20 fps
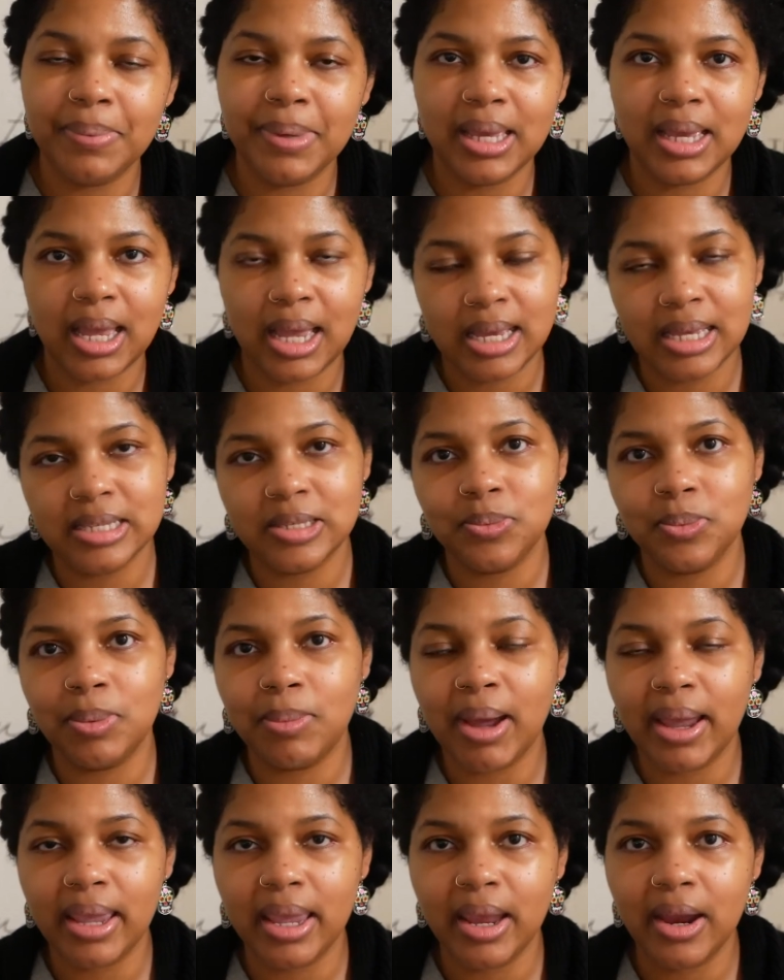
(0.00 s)
because when
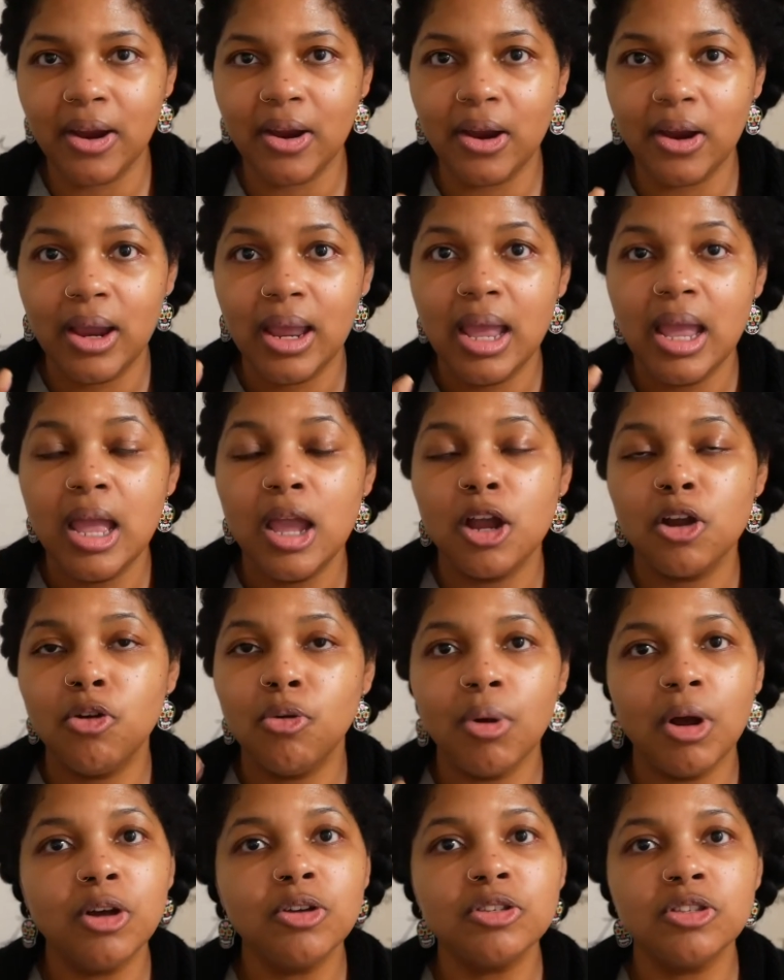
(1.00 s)
my hair
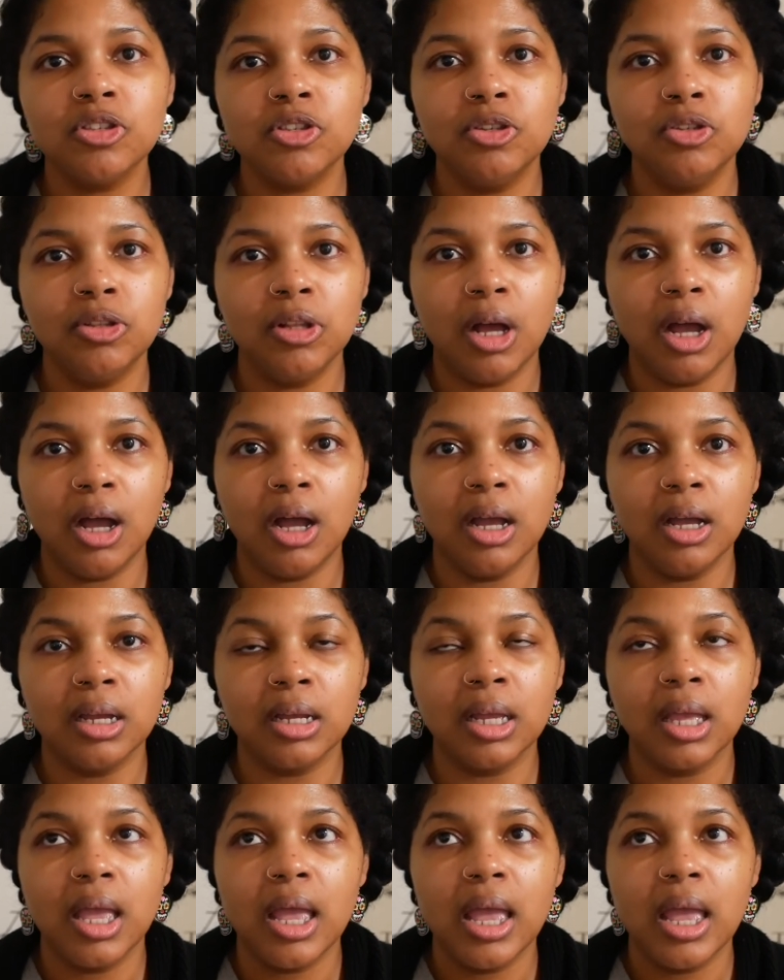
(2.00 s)
grows too long,